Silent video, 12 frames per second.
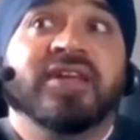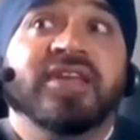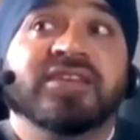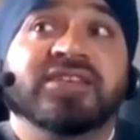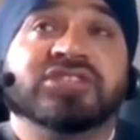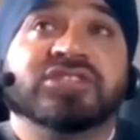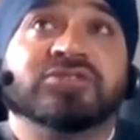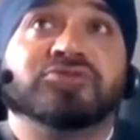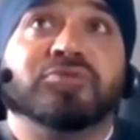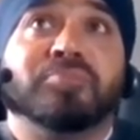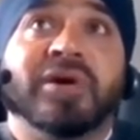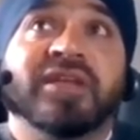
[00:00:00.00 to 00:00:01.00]
it is
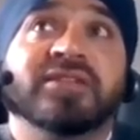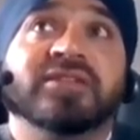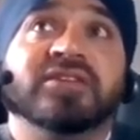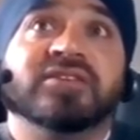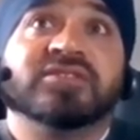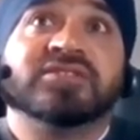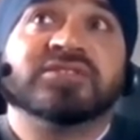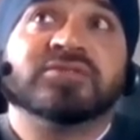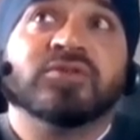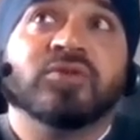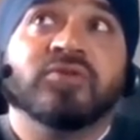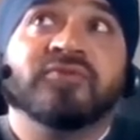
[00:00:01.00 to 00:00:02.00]
reminding us
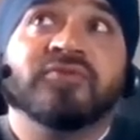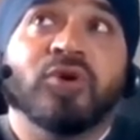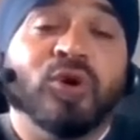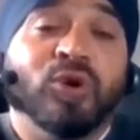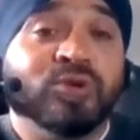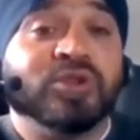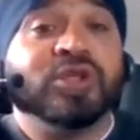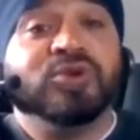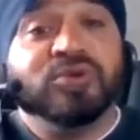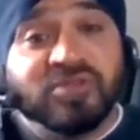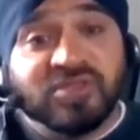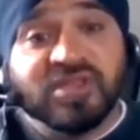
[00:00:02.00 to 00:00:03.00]
of all the
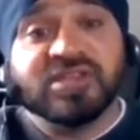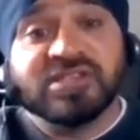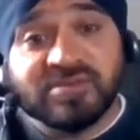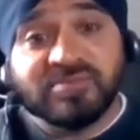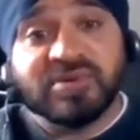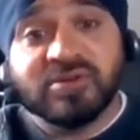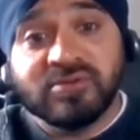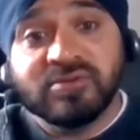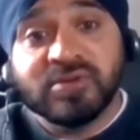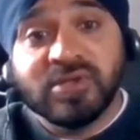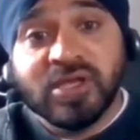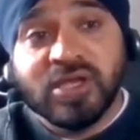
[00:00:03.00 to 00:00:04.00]
good things about,
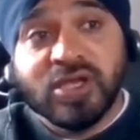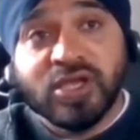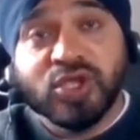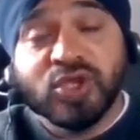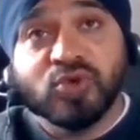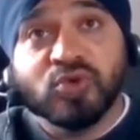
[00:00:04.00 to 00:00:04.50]
you